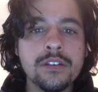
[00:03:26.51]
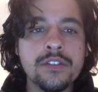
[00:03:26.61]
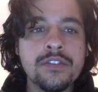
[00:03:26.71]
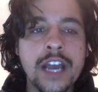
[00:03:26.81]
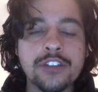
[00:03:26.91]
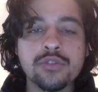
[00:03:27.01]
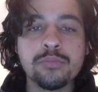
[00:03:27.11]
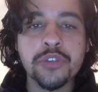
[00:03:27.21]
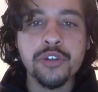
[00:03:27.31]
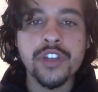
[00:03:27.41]
natural
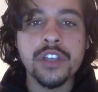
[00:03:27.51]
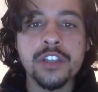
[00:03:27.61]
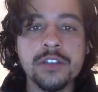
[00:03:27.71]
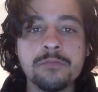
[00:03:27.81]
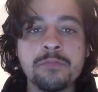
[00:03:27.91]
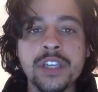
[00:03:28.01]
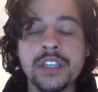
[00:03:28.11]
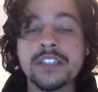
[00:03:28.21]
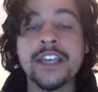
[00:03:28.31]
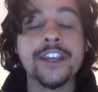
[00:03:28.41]
beauty
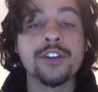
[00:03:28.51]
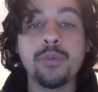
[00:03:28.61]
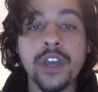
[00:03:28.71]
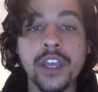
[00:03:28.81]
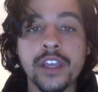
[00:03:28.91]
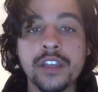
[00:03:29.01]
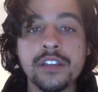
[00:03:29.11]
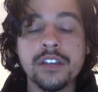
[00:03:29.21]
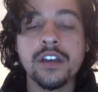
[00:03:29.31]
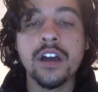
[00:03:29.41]
being taken away
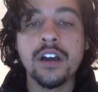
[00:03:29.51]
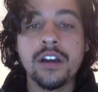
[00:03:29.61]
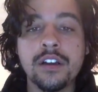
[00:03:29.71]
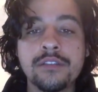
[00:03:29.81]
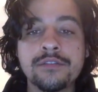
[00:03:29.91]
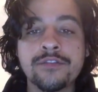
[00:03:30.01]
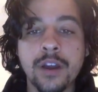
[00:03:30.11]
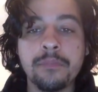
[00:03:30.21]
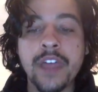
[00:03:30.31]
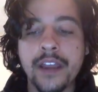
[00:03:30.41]

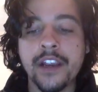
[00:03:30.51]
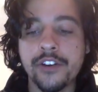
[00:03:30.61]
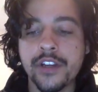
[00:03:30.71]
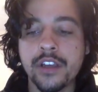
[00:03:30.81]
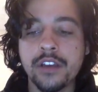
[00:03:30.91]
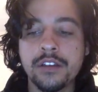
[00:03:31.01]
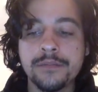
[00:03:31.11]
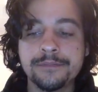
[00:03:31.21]
from that area.